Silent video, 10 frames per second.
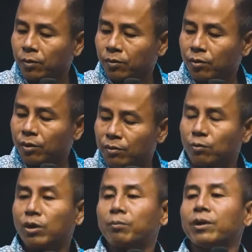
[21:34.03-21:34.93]
So if you
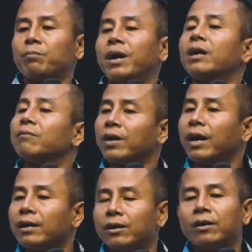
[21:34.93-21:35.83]
want to be a part of
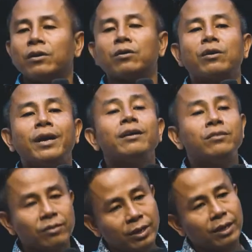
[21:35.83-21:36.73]
that, don't
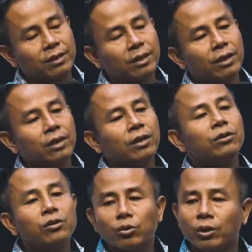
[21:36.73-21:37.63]
hesitate
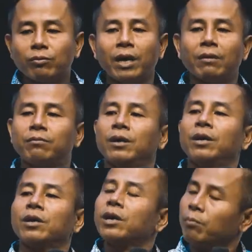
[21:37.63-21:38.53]
to join. We have
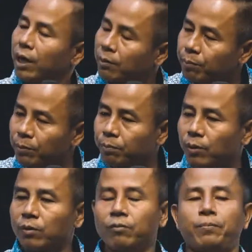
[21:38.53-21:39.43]
Khmer
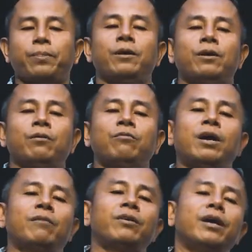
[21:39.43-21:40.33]
people, we
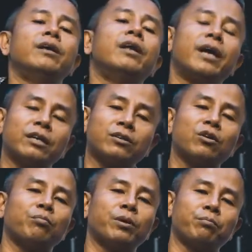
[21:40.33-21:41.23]
have the
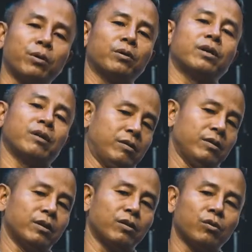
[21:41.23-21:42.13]
international people that
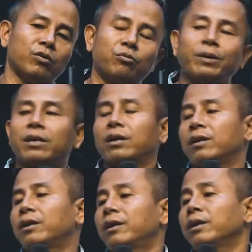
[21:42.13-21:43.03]
speak
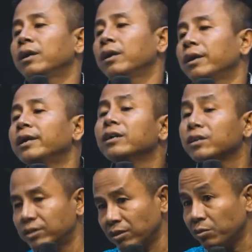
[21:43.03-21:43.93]

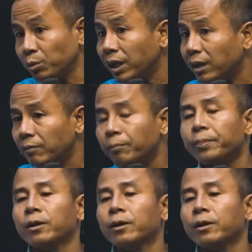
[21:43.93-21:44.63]
English as well.